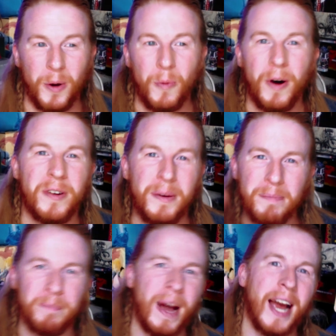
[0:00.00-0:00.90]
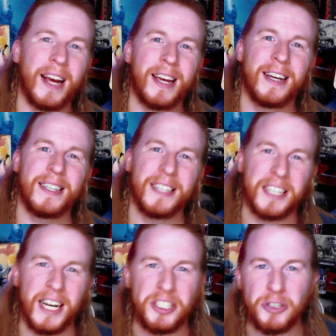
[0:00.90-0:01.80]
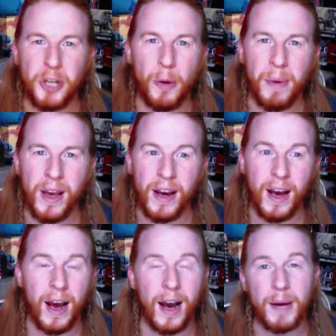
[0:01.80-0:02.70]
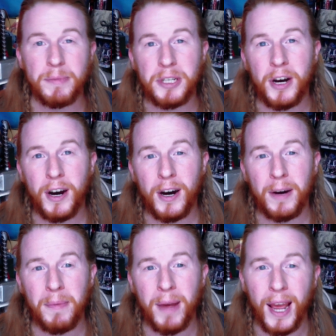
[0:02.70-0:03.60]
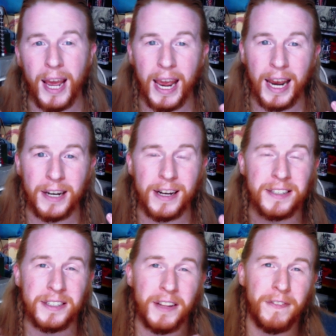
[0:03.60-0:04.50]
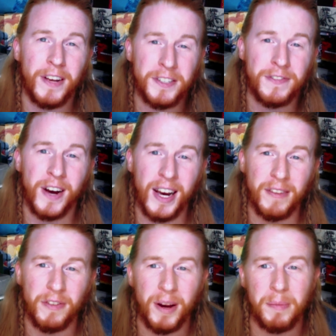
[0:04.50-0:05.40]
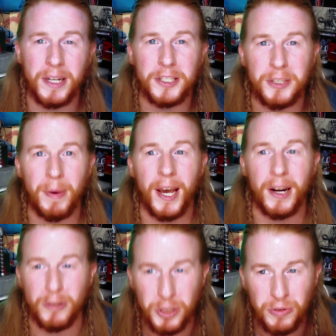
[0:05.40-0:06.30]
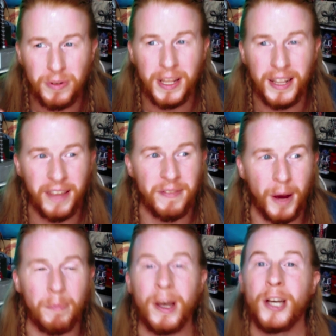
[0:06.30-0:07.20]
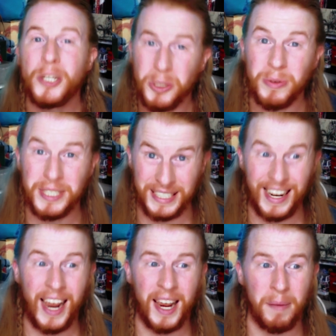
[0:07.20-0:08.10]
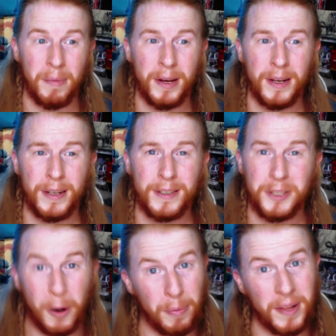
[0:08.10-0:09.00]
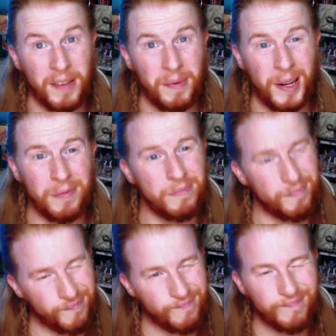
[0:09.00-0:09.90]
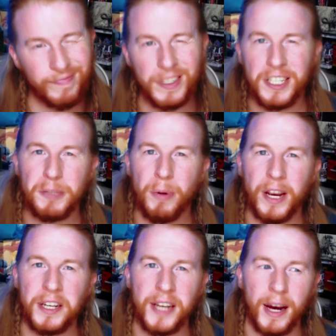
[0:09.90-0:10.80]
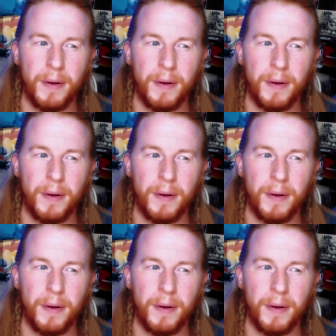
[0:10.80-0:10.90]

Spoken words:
Welcome back to Kaijutopia. I'm Tom, and Godzilla Fest 5 Great Monster Battle truly lived up to its name. Don't believe me? Let's break it down.